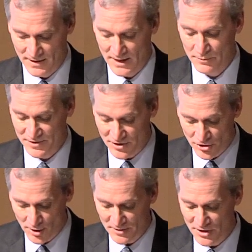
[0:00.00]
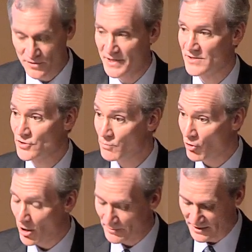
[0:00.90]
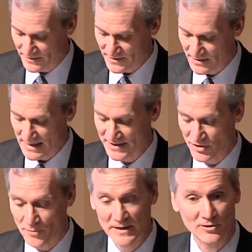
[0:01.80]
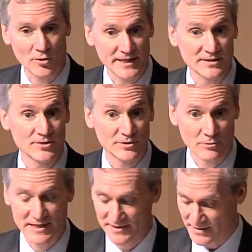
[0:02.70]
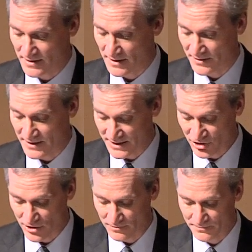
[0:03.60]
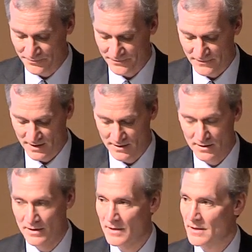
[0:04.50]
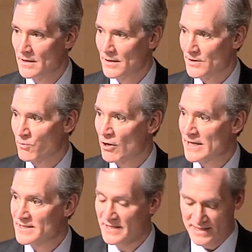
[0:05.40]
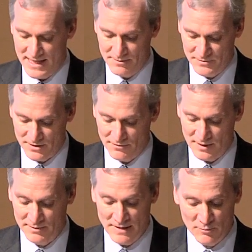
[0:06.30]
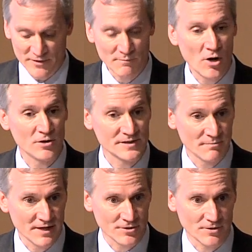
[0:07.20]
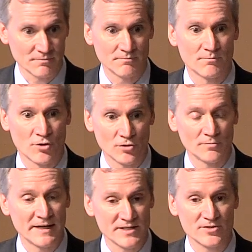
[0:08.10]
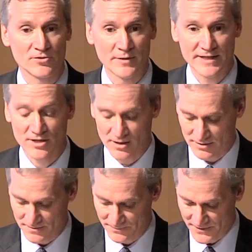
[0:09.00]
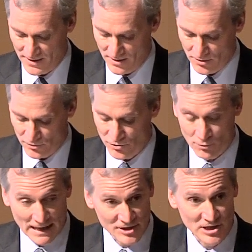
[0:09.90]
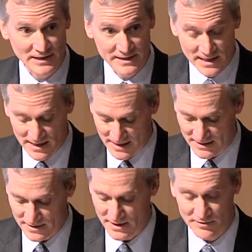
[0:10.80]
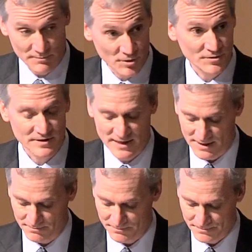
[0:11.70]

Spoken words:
He was determined to use his new prominence as a Nobel laureate to address the issue. The prize is named in memory of Paul's mother, Meister Greengard, who tragically died giving birth to him.